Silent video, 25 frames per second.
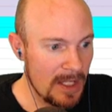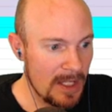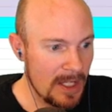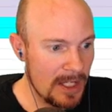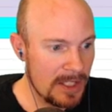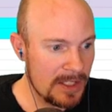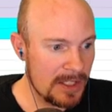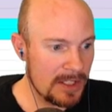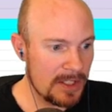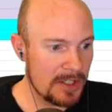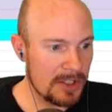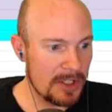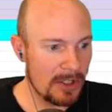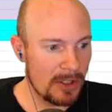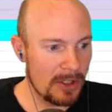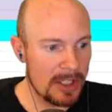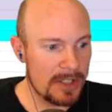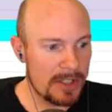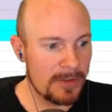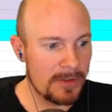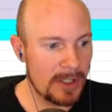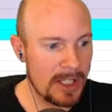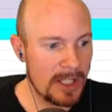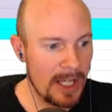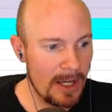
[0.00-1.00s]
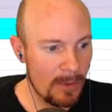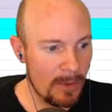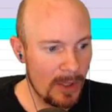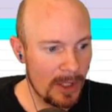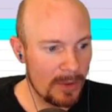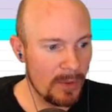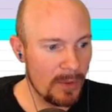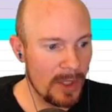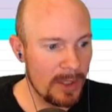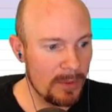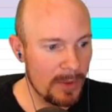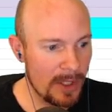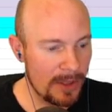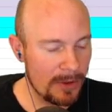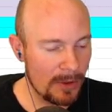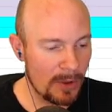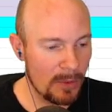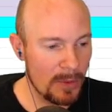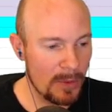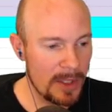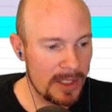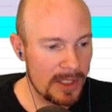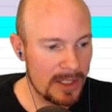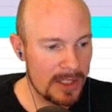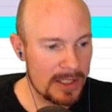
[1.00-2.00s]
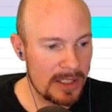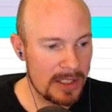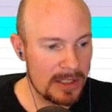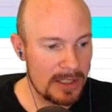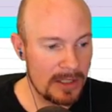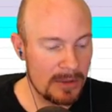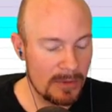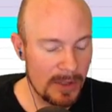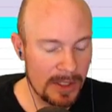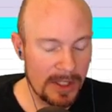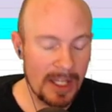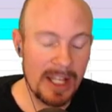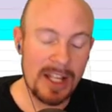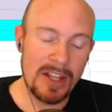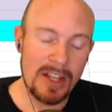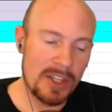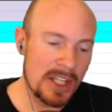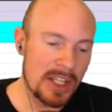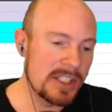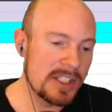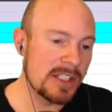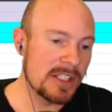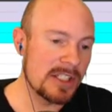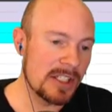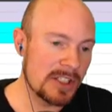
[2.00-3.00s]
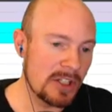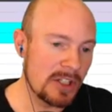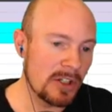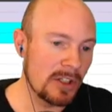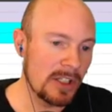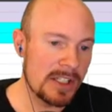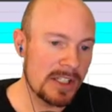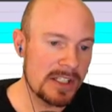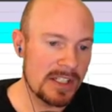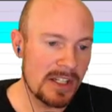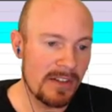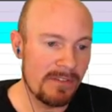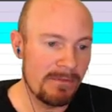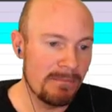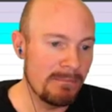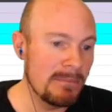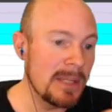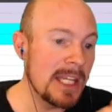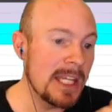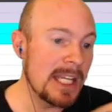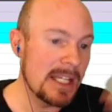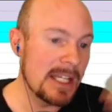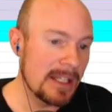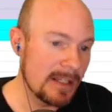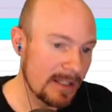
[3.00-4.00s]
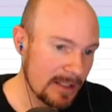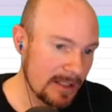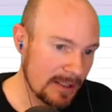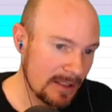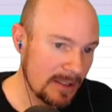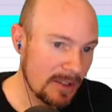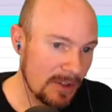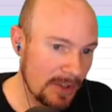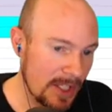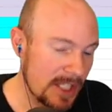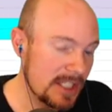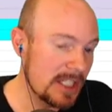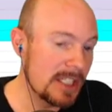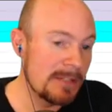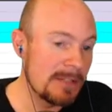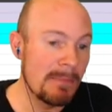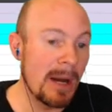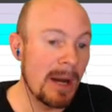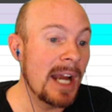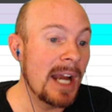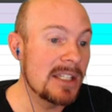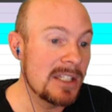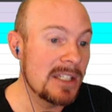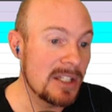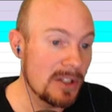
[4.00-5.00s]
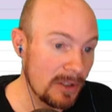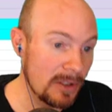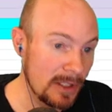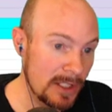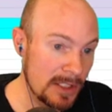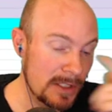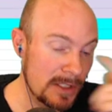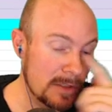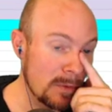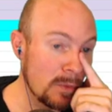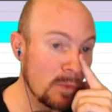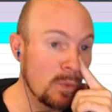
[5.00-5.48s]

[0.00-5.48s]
Is this a tier list for get one, win with, or win consistently with? This is a tier list of me. This is my tier list.